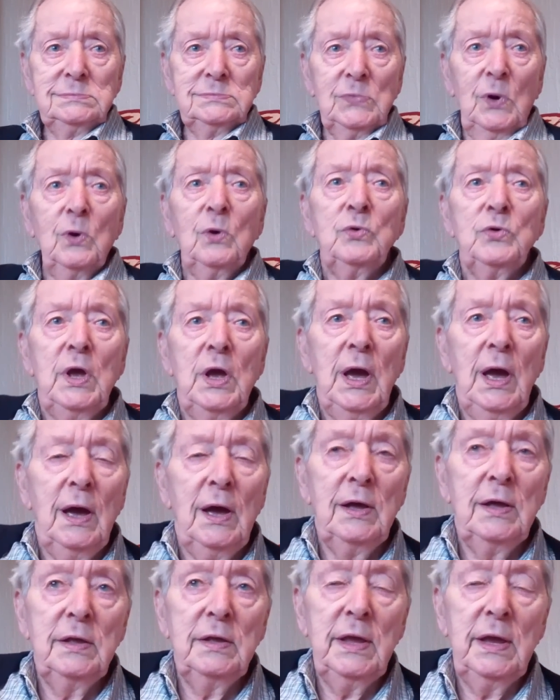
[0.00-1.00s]
Oh yeah,
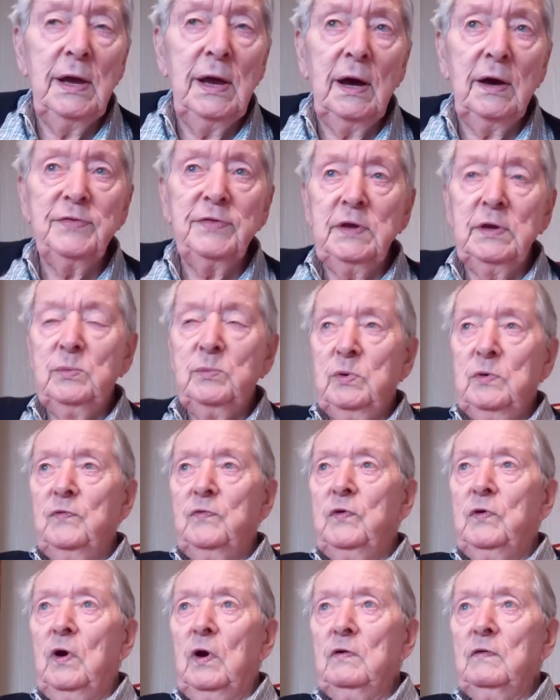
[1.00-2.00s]
I think
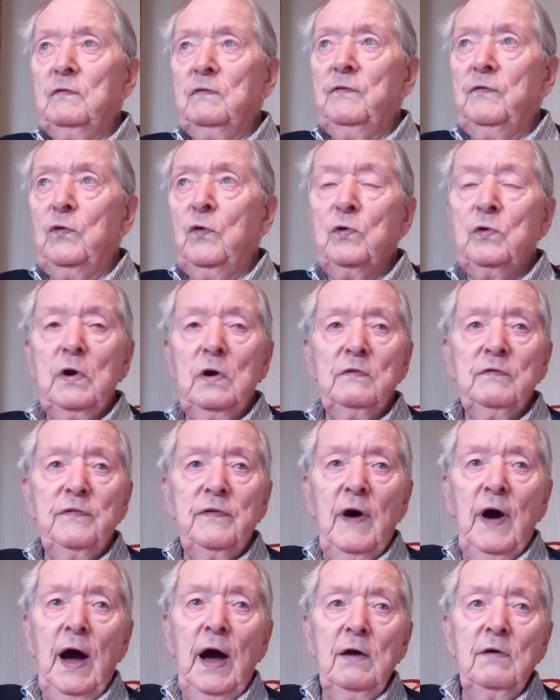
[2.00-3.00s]
we've got 4 or
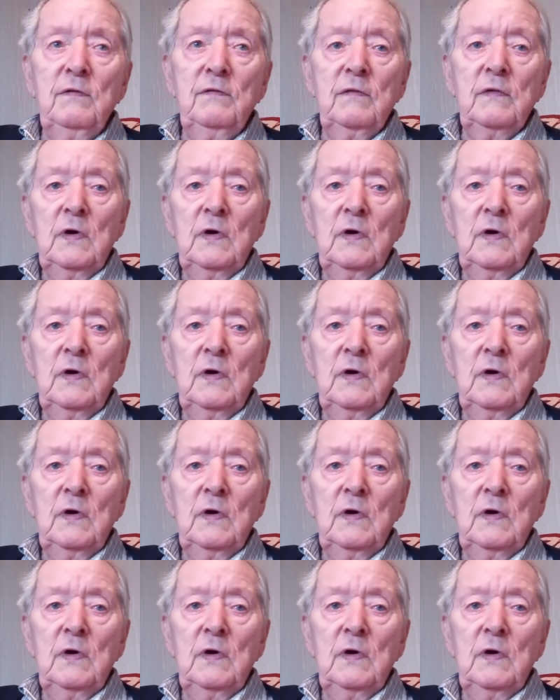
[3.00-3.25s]
5.